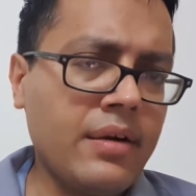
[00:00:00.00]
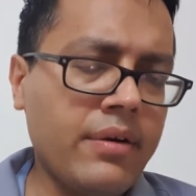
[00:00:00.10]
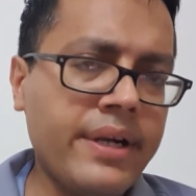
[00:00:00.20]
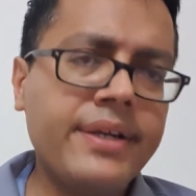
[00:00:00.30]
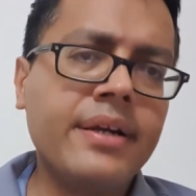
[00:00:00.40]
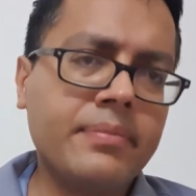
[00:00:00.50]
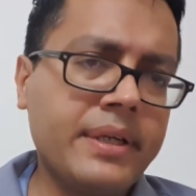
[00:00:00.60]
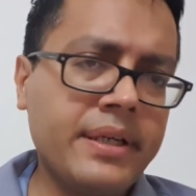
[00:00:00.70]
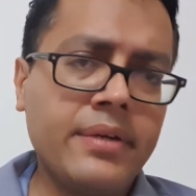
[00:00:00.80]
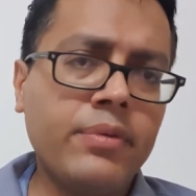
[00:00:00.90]
our
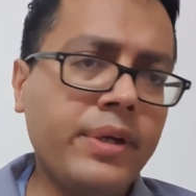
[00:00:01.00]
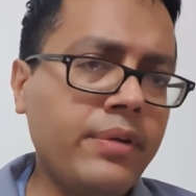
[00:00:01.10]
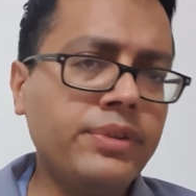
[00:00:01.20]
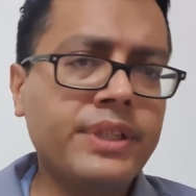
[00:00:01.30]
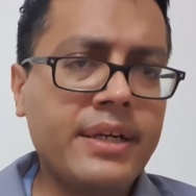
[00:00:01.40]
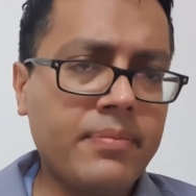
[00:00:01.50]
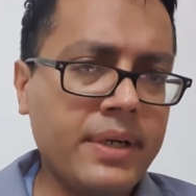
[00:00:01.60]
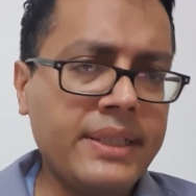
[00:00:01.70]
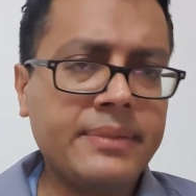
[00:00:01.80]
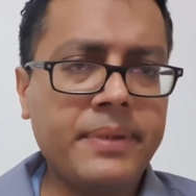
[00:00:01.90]
retirement, and we use that
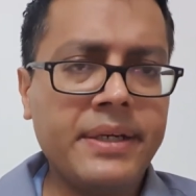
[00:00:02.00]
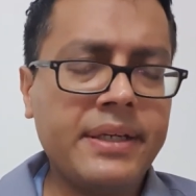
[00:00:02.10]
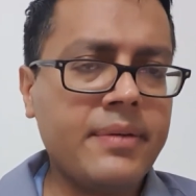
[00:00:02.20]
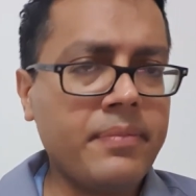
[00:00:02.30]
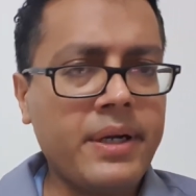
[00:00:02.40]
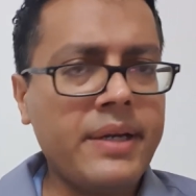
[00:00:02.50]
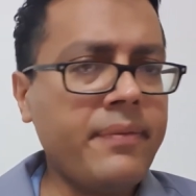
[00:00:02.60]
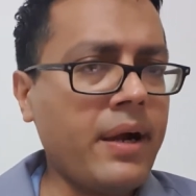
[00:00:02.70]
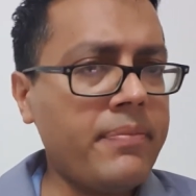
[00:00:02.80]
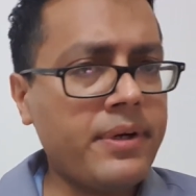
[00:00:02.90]
money, spend that money
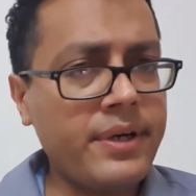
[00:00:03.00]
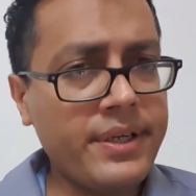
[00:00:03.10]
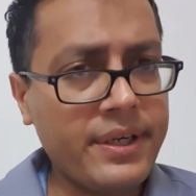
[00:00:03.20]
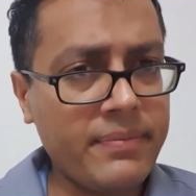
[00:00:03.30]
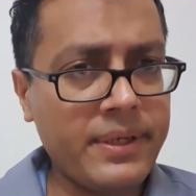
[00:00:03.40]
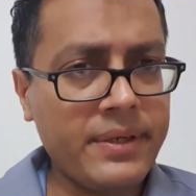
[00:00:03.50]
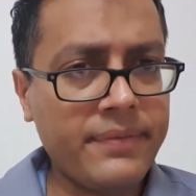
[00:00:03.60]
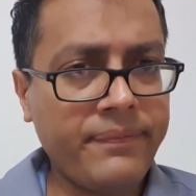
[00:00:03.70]
after retirement.